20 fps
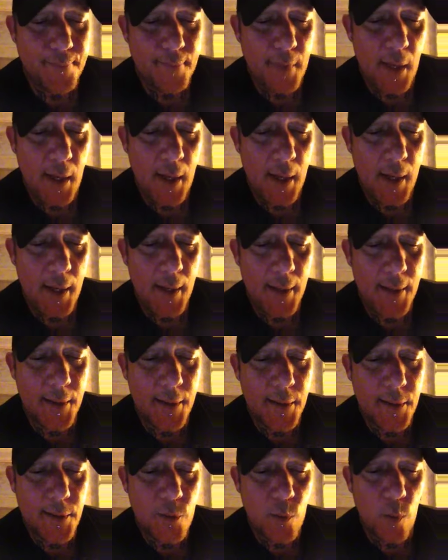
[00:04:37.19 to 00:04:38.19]

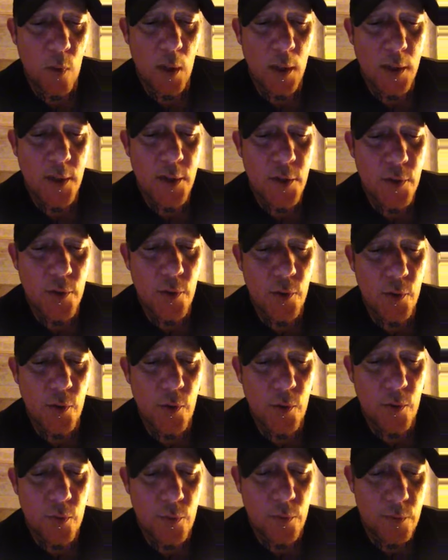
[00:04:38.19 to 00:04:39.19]
And just wanted
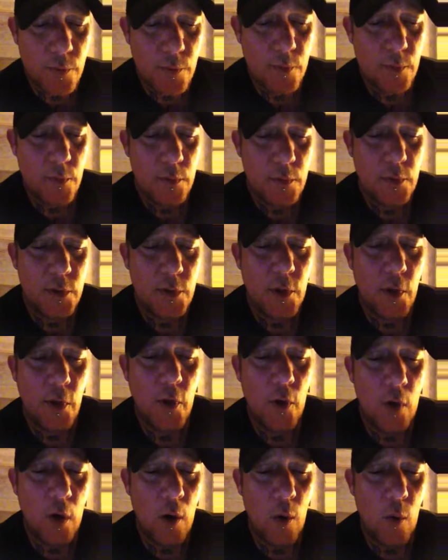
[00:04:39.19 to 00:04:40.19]
to show
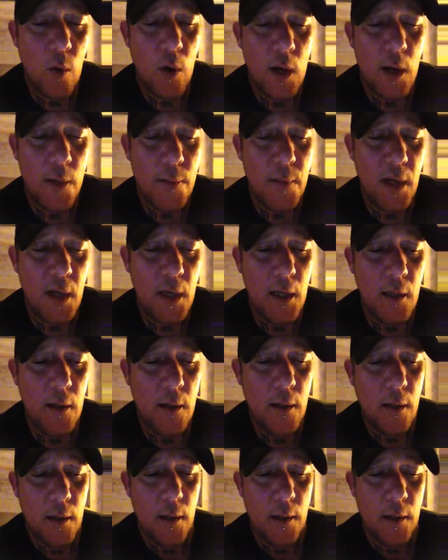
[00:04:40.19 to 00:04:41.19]
you all what I mean
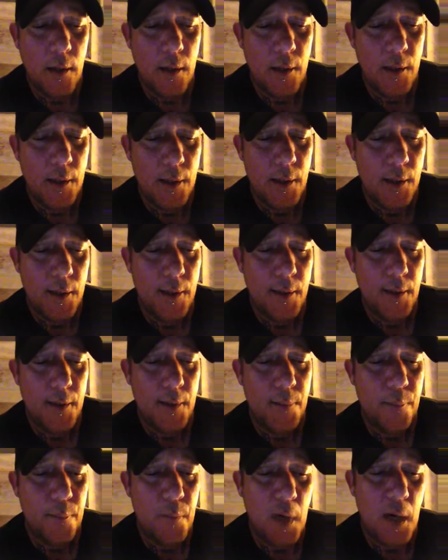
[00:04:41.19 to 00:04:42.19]

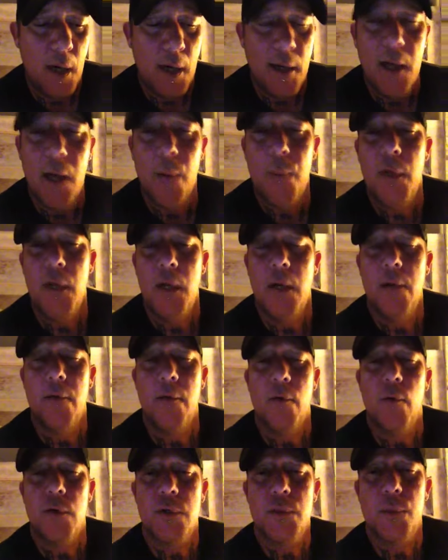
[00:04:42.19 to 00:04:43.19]
by not being able
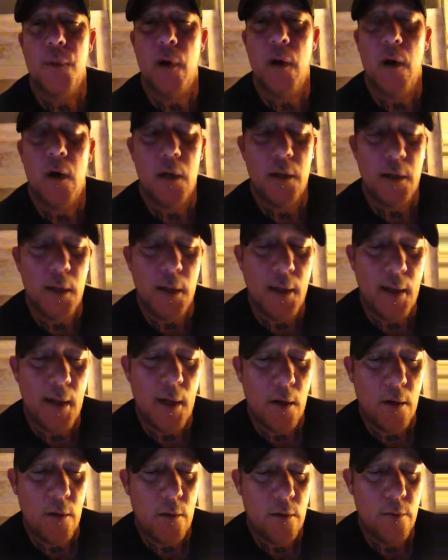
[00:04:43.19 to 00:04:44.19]
to respond. And
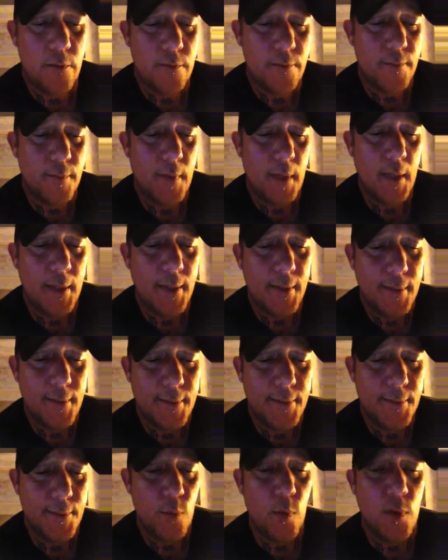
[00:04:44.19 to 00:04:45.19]
now,
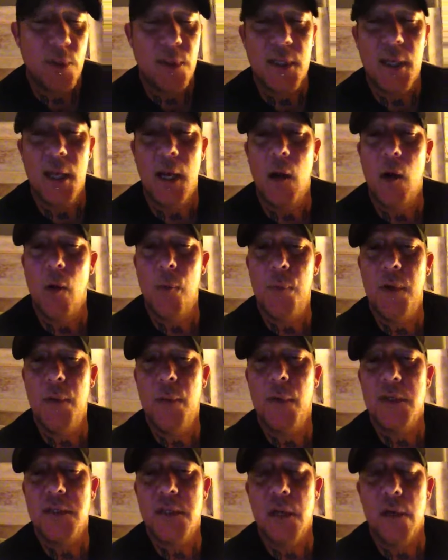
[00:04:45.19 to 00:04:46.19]
once again, I repeat
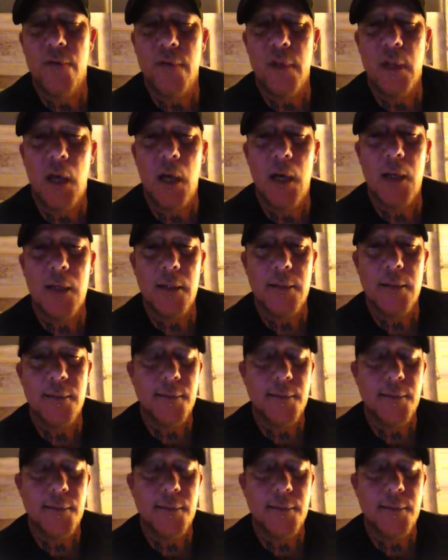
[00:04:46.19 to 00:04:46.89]
myself a lot.